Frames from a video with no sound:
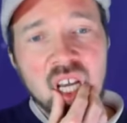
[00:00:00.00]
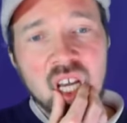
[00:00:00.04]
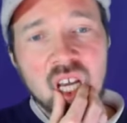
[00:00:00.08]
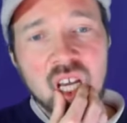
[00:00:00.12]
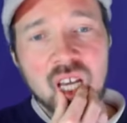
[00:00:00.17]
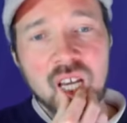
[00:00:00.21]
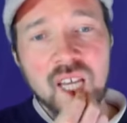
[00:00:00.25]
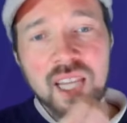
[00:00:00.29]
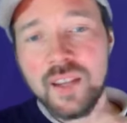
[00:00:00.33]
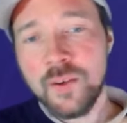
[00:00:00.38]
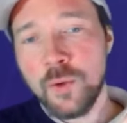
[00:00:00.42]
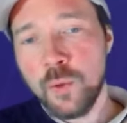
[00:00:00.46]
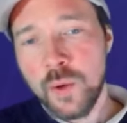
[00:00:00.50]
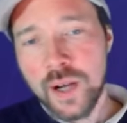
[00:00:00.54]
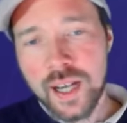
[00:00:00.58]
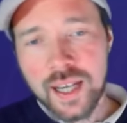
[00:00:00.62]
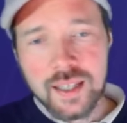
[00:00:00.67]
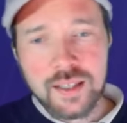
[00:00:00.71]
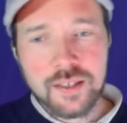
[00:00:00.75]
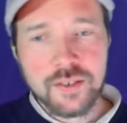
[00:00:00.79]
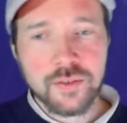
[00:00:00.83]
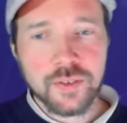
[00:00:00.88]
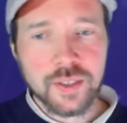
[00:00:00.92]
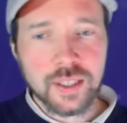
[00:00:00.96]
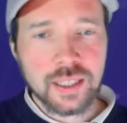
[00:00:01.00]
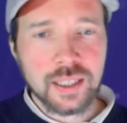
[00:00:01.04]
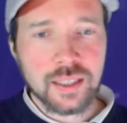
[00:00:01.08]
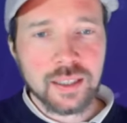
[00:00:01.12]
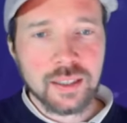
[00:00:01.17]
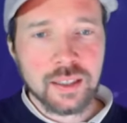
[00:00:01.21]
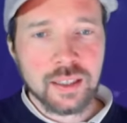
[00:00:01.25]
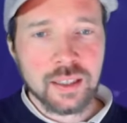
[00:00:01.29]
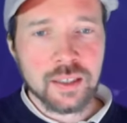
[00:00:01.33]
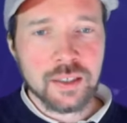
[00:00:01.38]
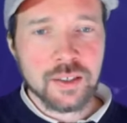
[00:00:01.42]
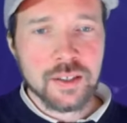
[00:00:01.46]
the way it's written
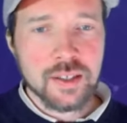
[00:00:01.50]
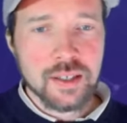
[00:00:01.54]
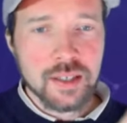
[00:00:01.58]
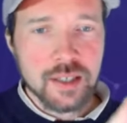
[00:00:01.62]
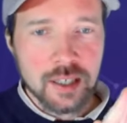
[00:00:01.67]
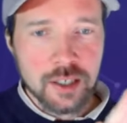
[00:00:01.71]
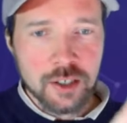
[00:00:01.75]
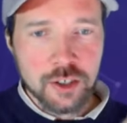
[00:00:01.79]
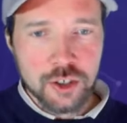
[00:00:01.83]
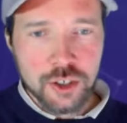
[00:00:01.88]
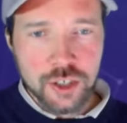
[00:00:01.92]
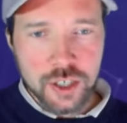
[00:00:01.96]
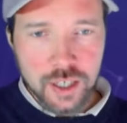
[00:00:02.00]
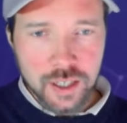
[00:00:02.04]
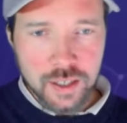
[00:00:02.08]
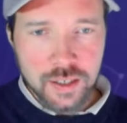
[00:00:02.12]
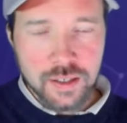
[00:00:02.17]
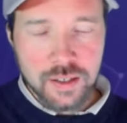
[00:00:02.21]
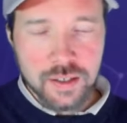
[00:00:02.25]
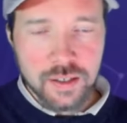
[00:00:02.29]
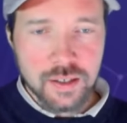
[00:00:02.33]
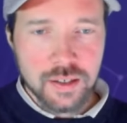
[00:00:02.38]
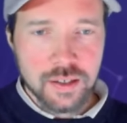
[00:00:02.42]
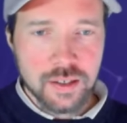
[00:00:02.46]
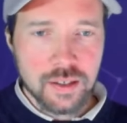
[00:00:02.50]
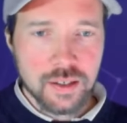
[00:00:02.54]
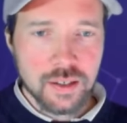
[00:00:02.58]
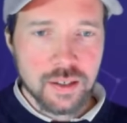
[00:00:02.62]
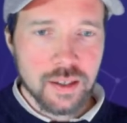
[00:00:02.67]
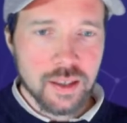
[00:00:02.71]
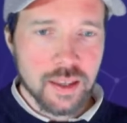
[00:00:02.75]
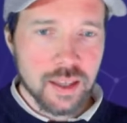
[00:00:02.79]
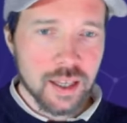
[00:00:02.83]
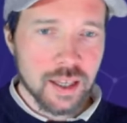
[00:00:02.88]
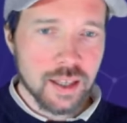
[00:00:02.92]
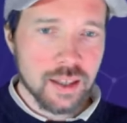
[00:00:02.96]
here suggests
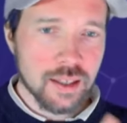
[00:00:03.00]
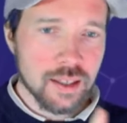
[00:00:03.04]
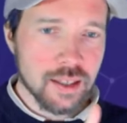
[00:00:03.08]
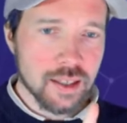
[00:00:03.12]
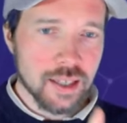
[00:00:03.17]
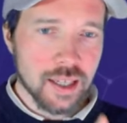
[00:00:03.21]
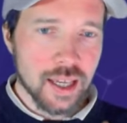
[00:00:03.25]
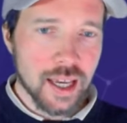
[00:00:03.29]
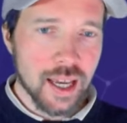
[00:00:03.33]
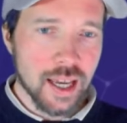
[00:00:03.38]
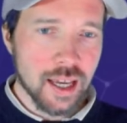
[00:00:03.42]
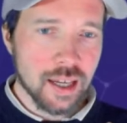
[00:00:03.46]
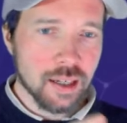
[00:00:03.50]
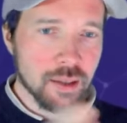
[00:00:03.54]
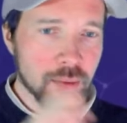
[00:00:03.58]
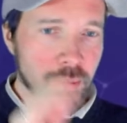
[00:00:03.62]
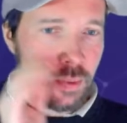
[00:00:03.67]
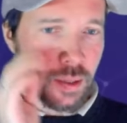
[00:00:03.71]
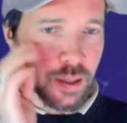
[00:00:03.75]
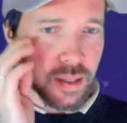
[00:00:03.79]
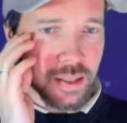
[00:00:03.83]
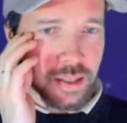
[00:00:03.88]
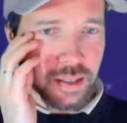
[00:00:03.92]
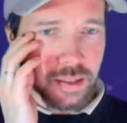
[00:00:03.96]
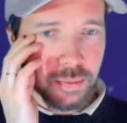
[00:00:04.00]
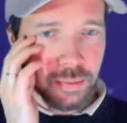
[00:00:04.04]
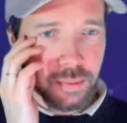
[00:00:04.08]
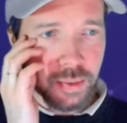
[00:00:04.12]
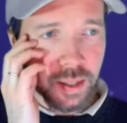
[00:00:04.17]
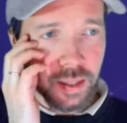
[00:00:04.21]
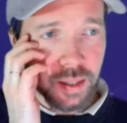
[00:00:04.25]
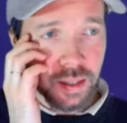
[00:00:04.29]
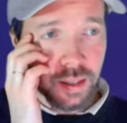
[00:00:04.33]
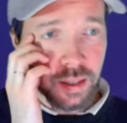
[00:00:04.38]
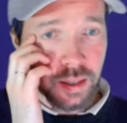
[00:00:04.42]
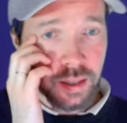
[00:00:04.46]
that this n must
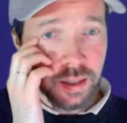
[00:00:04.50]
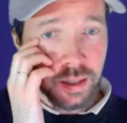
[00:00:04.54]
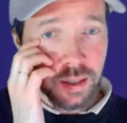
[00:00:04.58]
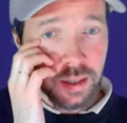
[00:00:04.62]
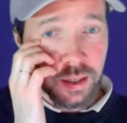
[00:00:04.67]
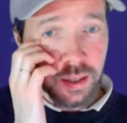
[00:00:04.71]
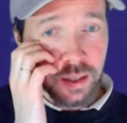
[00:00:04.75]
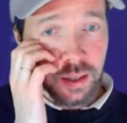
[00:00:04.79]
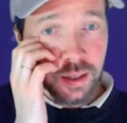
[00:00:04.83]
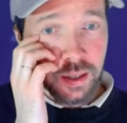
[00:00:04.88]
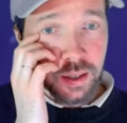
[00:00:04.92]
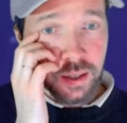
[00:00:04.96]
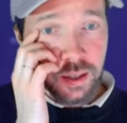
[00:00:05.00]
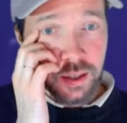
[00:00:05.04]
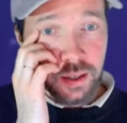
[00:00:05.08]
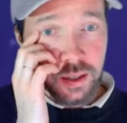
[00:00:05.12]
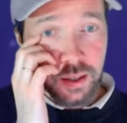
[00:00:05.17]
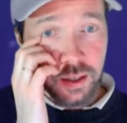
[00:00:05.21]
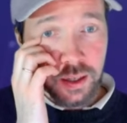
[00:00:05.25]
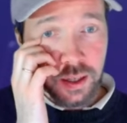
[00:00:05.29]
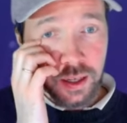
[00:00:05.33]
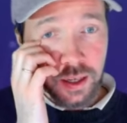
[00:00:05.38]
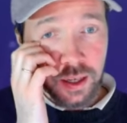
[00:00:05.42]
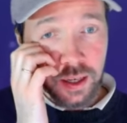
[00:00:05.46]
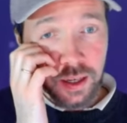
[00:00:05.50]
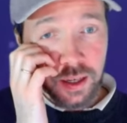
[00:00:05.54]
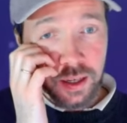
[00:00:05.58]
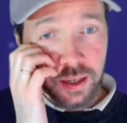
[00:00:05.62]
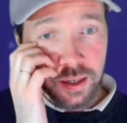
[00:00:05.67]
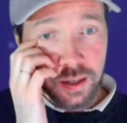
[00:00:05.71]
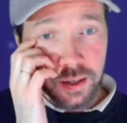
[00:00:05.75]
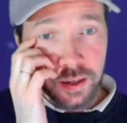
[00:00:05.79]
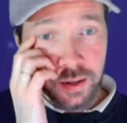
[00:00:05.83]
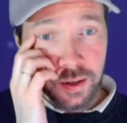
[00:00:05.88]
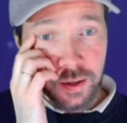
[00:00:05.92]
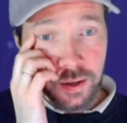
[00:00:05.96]
be
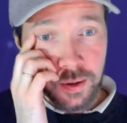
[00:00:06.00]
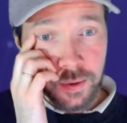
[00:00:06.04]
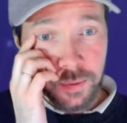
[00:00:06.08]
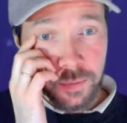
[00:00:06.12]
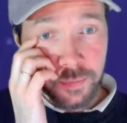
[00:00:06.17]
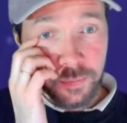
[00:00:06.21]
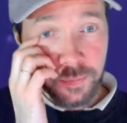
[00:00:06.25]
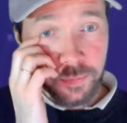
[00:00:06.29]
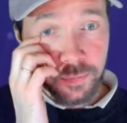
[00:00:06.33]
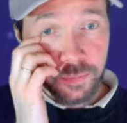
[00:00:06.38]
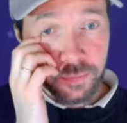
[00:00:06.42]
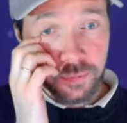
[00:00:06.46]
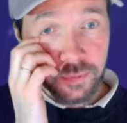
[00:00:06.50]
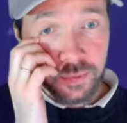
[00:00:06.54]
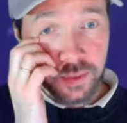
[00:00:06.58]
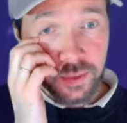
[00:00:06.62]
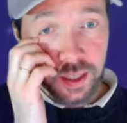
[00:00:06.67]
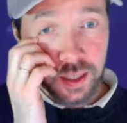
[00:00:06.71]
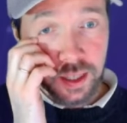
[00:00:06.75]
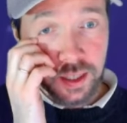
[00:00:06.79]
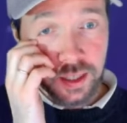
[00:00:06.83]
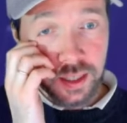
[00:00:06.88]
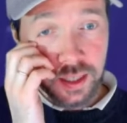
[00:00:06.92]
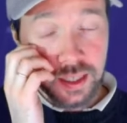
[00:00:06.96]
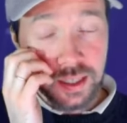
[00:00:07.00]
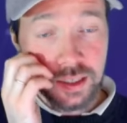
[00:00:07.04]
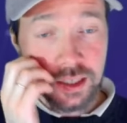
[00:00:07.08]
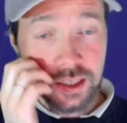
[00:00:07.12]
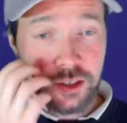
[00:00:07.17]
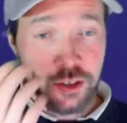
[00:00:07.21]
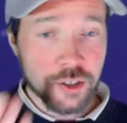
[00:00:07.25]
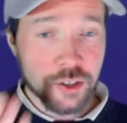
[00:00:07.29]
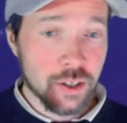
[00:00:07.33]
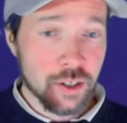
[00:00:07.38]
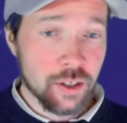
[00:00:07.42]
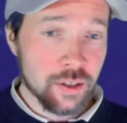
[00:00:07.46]
an
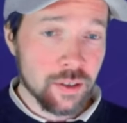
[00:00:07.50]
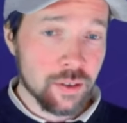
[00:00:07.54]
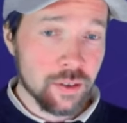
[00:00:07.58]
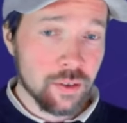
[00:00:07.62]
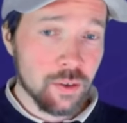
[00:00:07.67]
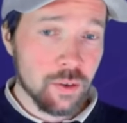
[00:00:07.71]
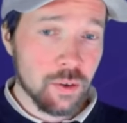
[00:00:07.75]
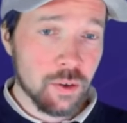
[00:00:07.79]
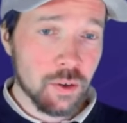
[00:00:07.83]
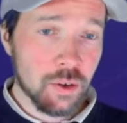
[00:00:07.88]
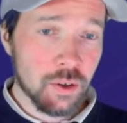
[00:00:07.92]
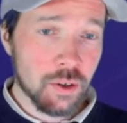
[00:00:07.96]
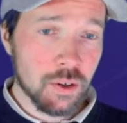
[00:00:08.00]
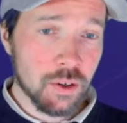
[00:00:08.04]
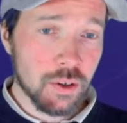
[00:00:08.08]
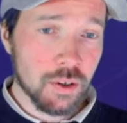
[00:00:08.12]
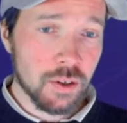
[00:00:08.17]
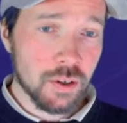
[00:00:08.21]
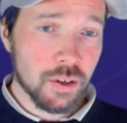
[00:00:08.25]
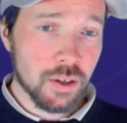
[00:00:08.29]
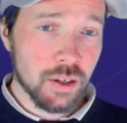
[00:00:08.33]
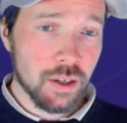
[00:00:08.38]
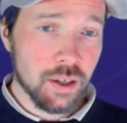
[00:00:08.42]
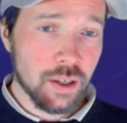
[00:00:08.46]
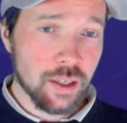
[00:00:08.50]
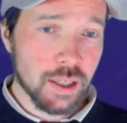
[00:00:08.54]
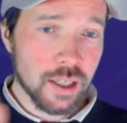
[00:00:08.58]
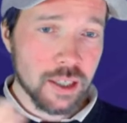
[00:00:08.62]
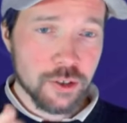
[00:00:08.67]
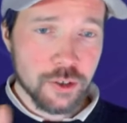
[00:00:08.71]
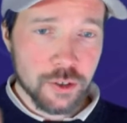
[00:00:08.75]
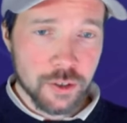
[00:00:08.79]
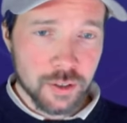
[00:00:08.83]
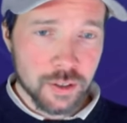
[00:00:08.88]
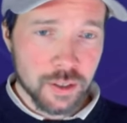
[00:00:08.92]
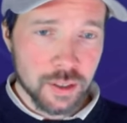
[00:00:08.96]
integer or a
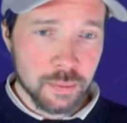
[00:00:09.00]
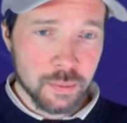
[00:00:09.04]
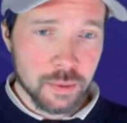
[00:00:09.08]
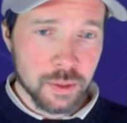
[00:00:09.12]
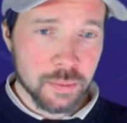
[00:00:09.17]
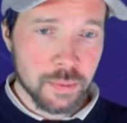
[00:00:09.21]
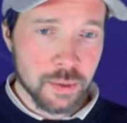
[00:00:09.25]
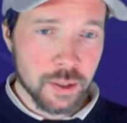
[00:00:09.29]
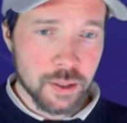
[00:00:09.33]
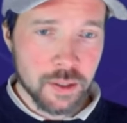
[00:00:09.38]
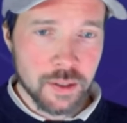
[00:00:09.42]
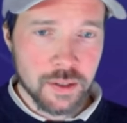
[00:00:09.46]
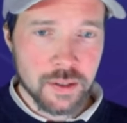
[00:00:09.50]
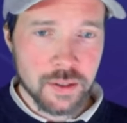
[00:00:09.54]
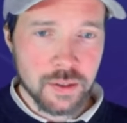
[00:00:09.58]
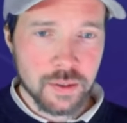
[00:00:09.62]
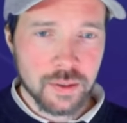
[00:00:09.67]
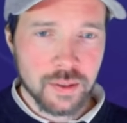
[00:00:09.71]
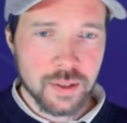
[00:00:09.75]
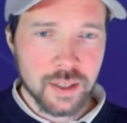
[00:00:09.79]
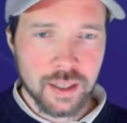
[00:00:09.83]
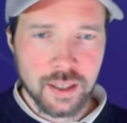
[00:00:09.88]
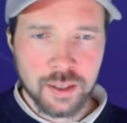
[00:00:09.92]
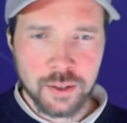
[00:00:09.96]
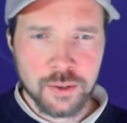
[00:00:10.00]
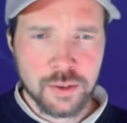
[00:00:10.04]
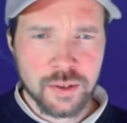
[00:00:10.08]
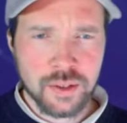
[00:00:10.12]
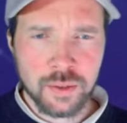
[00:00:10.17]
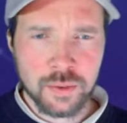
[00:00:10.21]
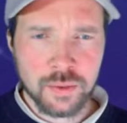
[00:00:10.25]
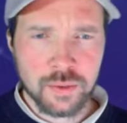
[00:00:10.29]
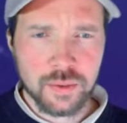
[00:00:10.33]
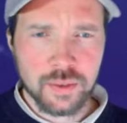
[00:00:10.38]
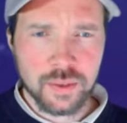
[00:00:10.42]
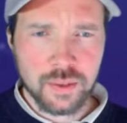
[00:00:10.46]
natural number, because they use
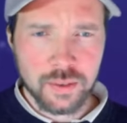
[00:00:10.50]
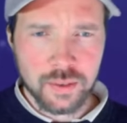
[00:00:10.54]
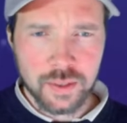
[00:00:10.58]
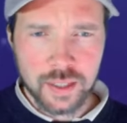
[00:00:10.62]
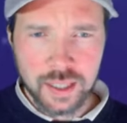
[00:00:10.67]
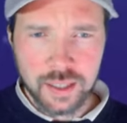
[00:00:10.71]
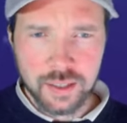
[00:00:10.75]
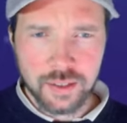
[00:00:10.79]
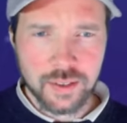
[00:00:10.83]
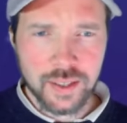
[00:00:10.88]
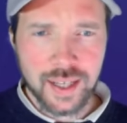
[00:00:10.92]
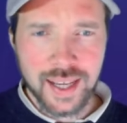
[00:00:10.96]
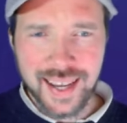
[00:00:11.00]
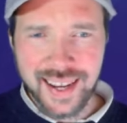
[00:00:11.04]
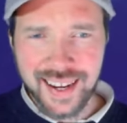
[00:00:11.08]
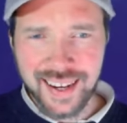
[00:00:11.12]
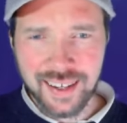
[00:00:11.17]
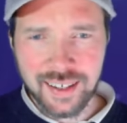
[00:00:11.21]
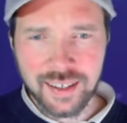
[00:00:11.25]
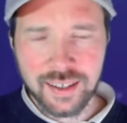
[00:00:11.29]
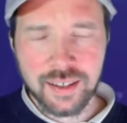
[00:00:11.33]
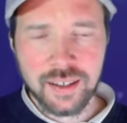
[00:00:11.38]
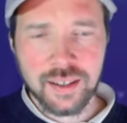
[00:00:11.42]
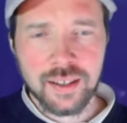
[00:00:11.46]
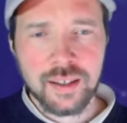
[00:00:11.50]
the letter n.